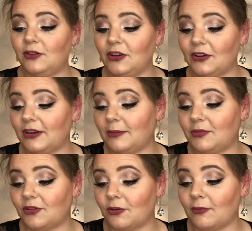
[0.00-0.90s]
New Year,
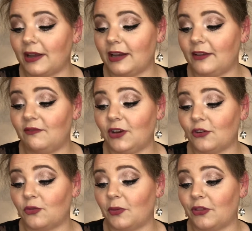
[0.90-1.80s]
Ipster, ringing in
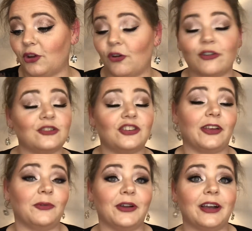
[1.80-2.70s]
fierce with your
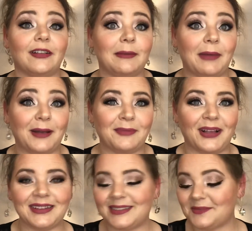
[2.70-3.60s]
January Glam Bag
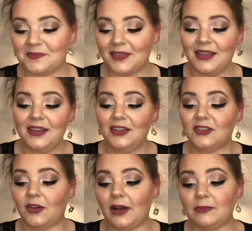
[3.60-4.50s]
Plus.
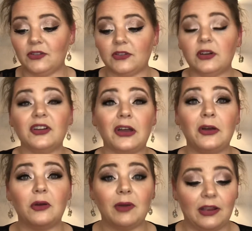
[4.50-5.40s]
So I'm just going to
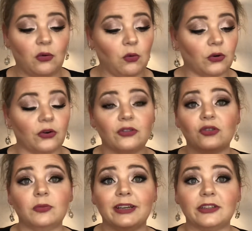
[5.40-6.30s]
go in order
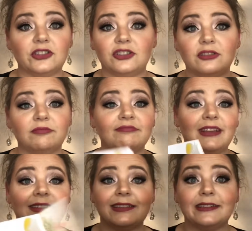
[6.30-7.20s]
to which
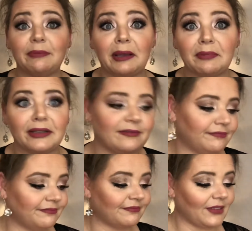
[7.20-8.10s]
is in the pamphlet.
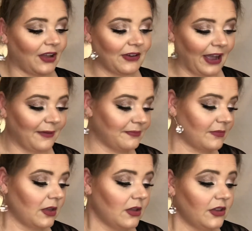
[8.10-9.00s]
Okay,
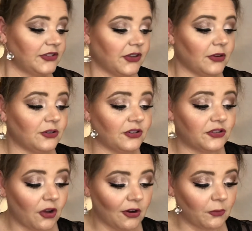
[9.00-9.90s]
so to
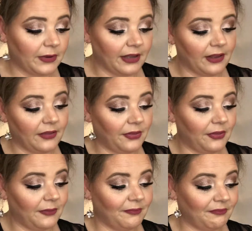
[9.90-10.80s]
start
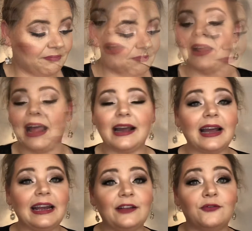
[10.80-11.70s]
with, but I
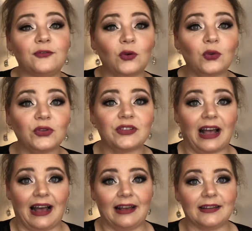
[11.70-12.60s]
got a full
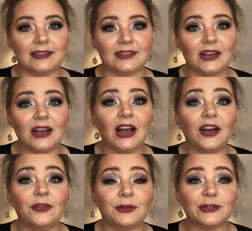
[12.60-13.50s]
size
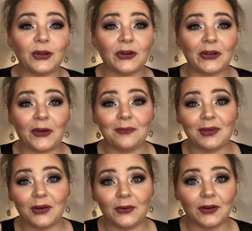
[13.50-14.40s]
of the Rosario
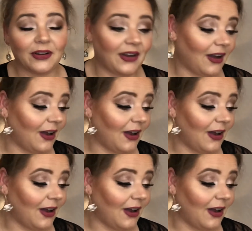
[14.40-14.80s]
Milk